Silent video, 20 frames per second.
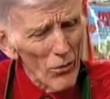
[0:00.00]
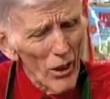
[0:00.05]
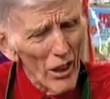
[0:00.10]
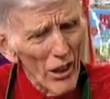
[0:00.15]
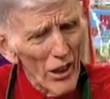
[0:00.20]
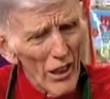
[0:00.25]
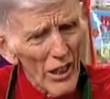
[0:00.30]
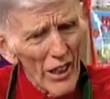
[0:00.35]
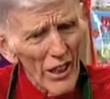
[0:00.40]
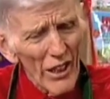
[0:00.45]

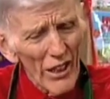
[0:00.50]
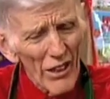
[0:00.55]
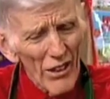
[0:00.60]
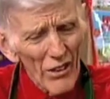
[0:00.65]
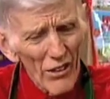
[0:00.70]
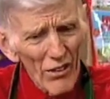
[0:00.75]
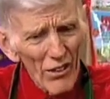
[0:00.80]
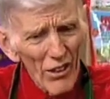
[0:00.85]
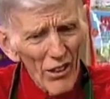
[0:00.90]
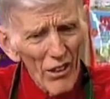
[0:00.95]
They will.
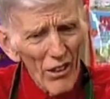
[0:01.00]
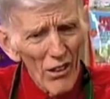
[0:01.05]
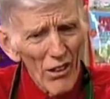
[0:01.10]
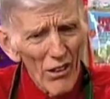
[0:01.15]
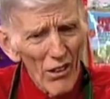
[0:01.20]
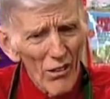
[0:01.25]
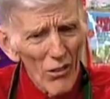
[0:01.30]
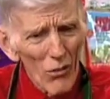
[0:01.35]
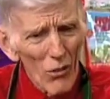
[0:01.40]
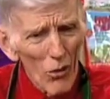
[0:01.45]
And uh,
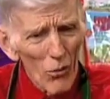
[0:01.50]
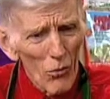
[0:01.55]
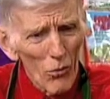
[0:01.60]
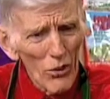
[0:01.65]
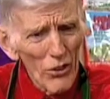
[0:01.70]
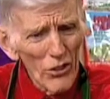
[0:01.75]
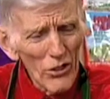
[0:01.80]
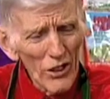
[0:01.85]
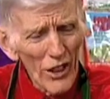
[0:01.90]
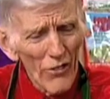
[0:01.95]

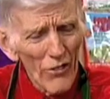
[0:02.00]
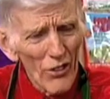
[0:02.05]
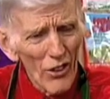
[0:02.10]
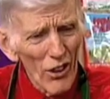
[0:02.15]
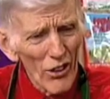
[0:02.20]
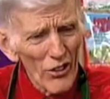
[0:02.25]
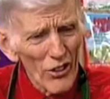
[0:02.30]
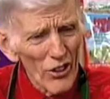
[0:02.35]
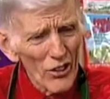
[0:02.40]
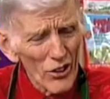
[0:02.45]
we used to have a
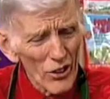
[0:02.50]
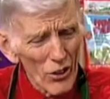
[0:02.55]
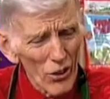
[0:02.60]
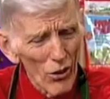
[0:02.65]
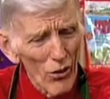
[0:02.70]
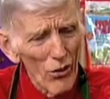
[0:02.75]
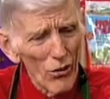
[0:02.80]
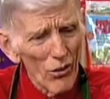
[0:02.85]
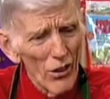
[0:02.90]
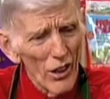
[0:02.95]
dog years
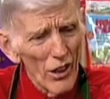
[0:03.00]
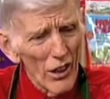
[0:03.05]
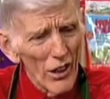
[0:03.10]
ago,